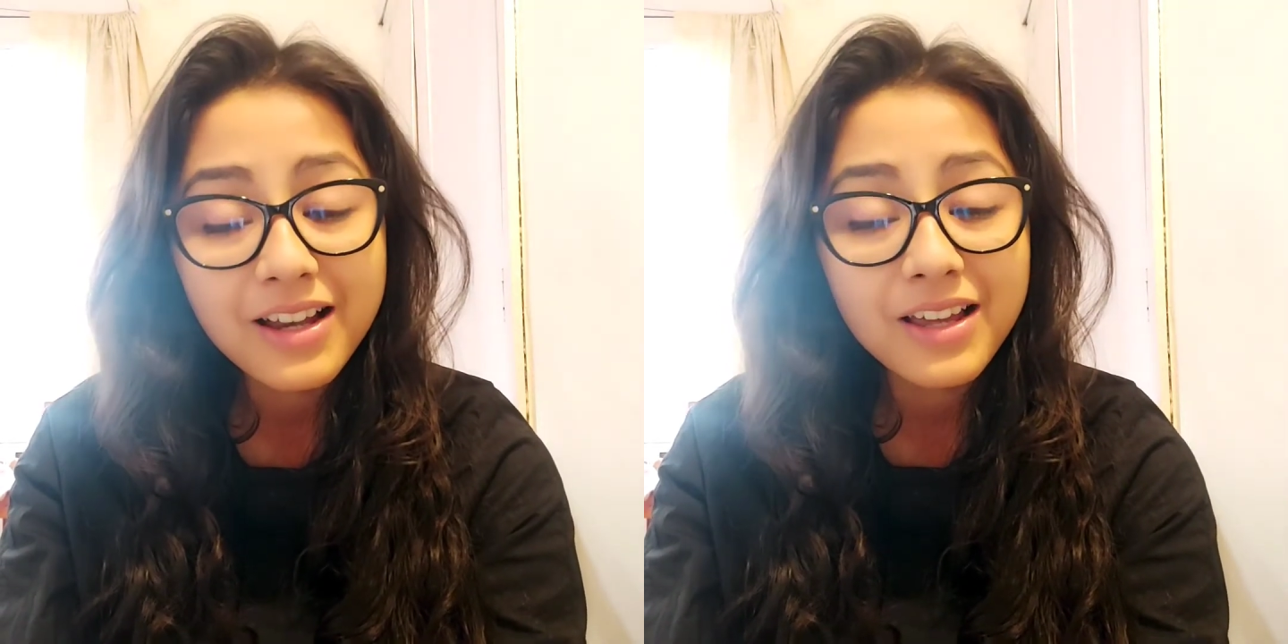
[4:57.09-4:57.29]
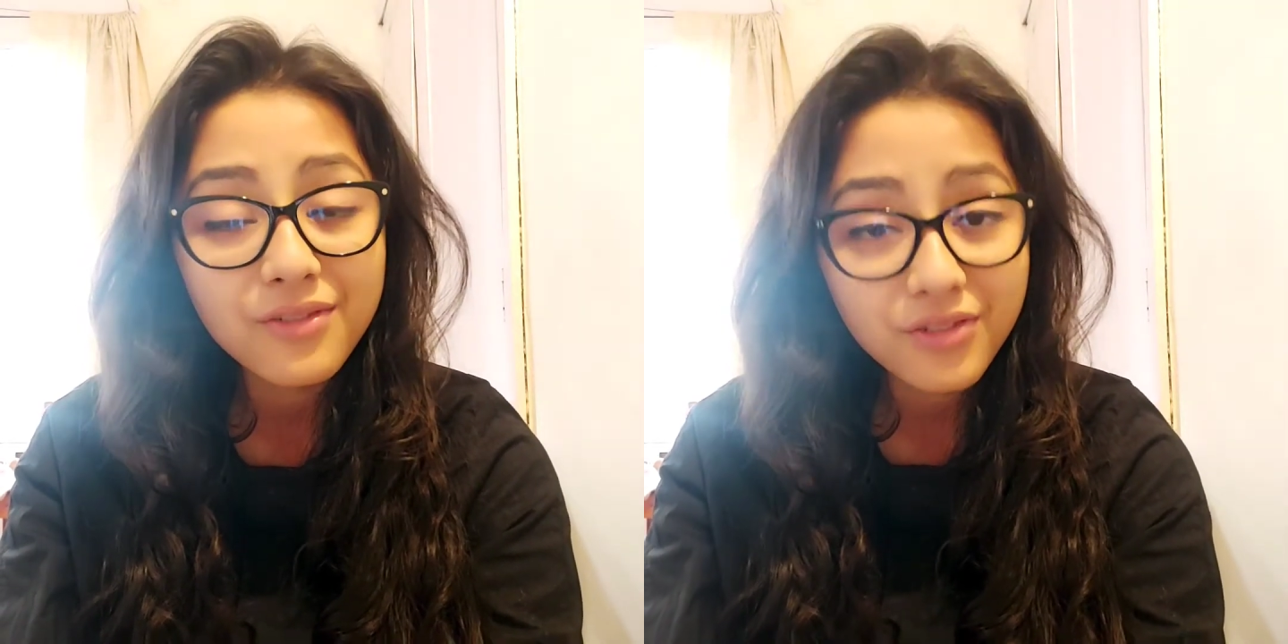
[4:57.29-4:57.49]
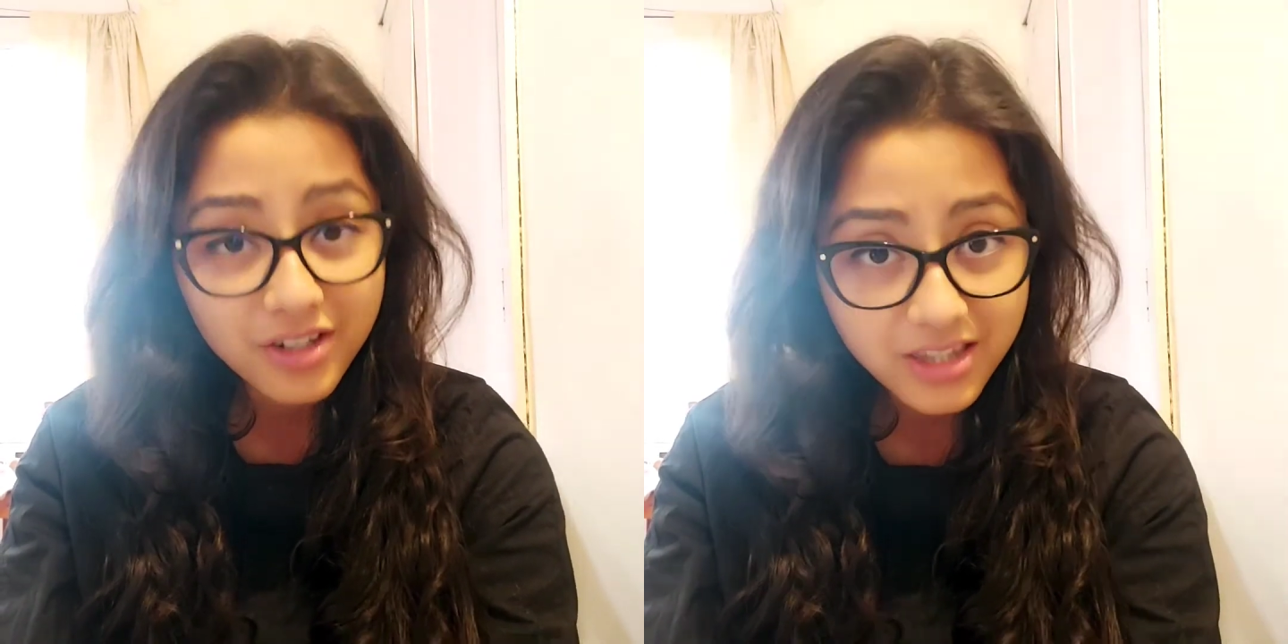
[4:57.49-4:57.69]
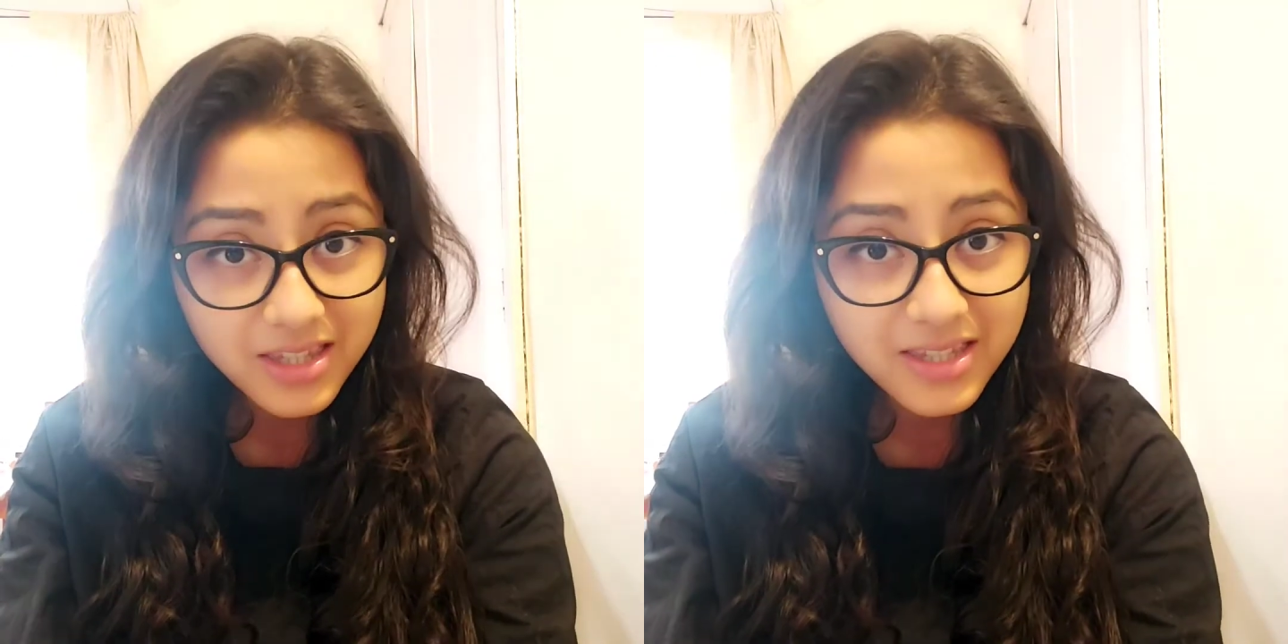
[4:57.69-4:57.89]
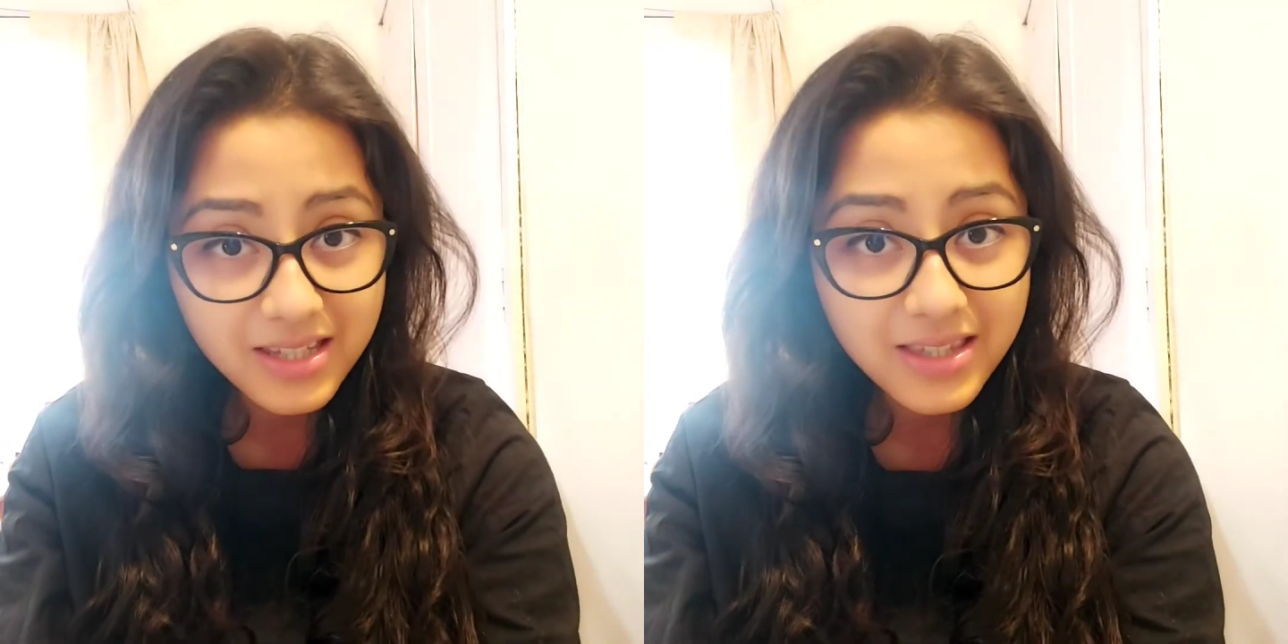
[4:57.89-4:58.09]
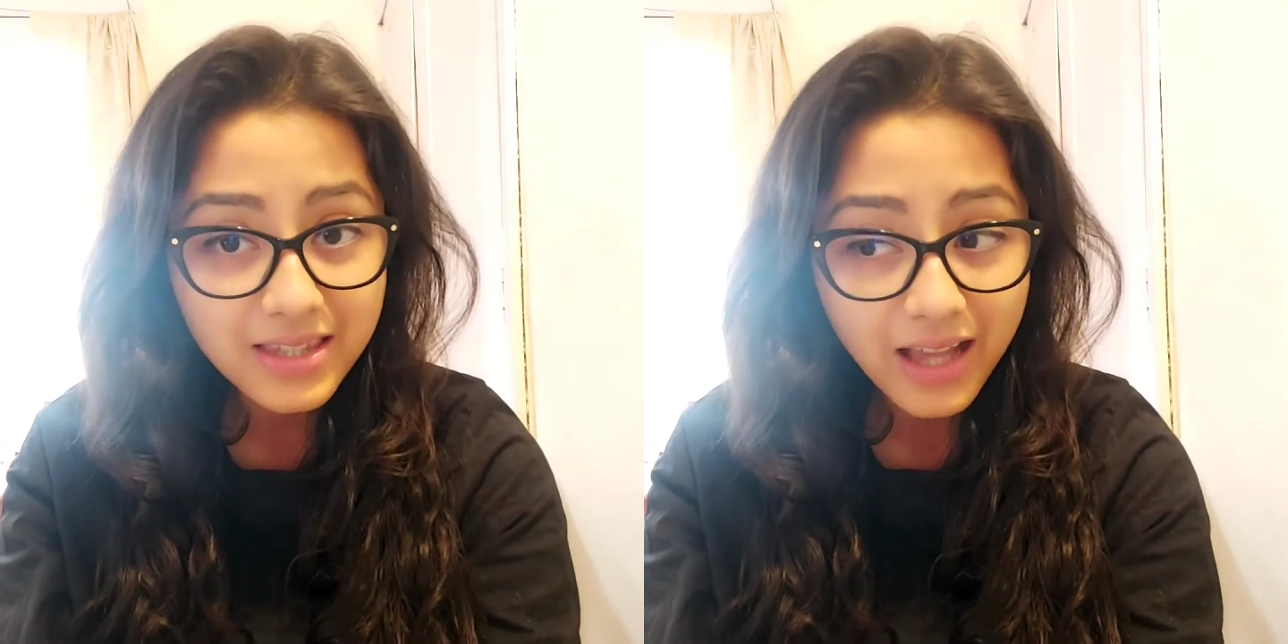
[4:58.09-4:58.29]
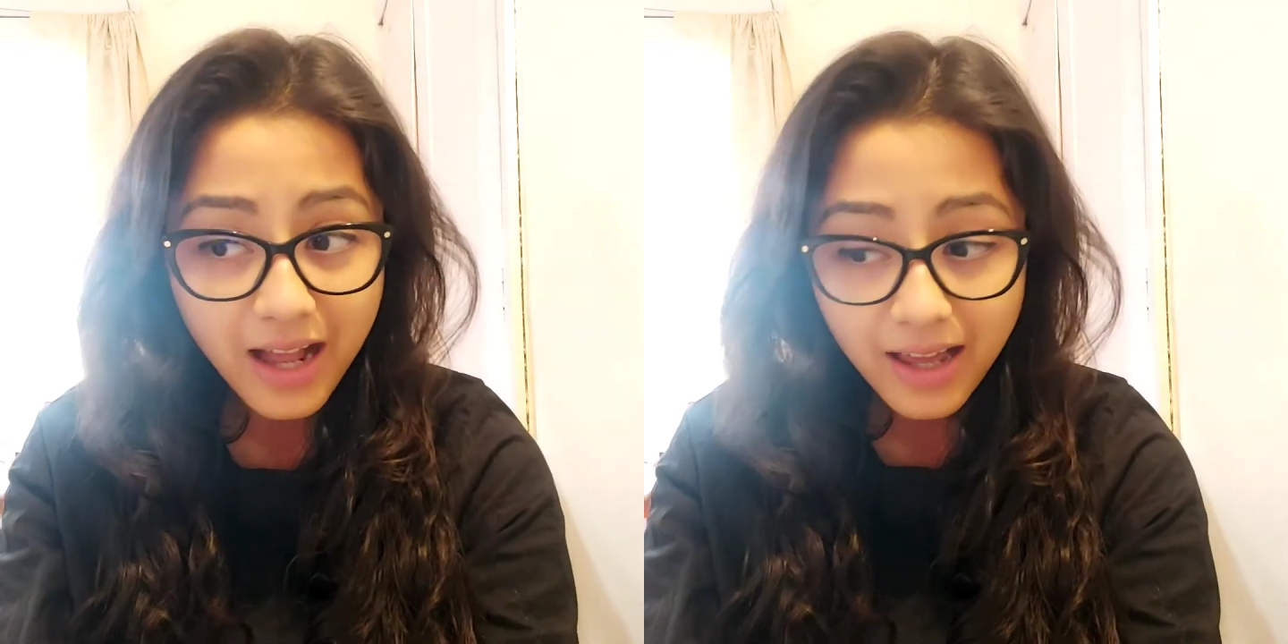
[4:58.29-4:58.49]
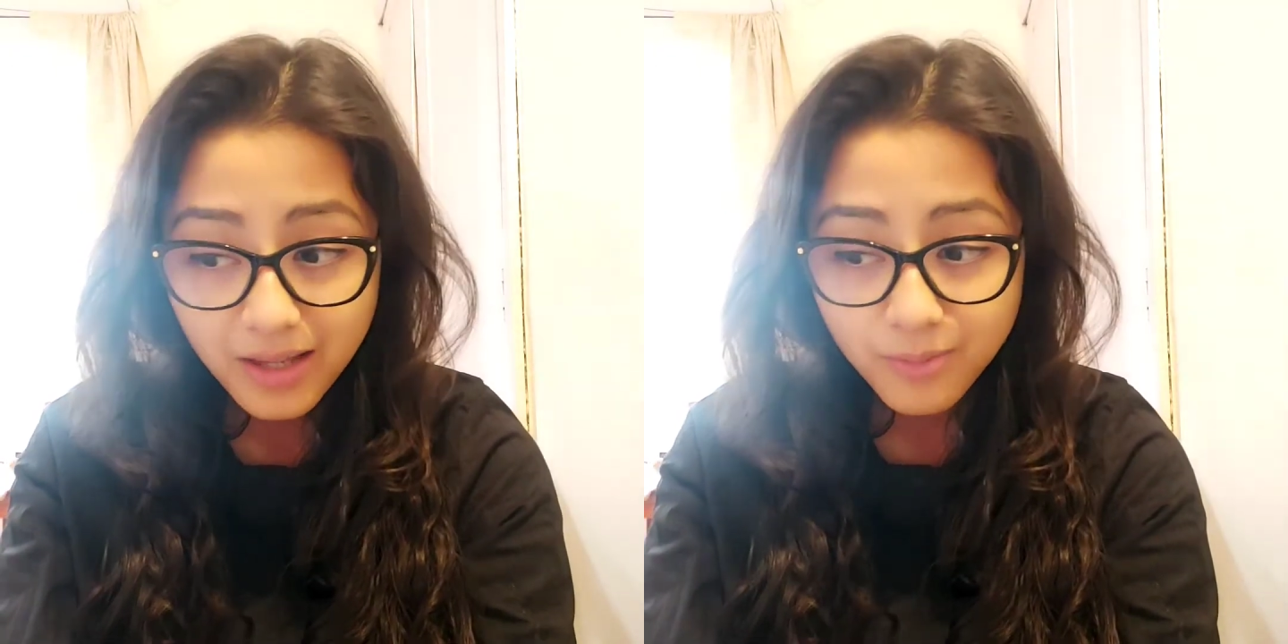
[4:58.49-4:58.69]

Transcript: Like, for instance, I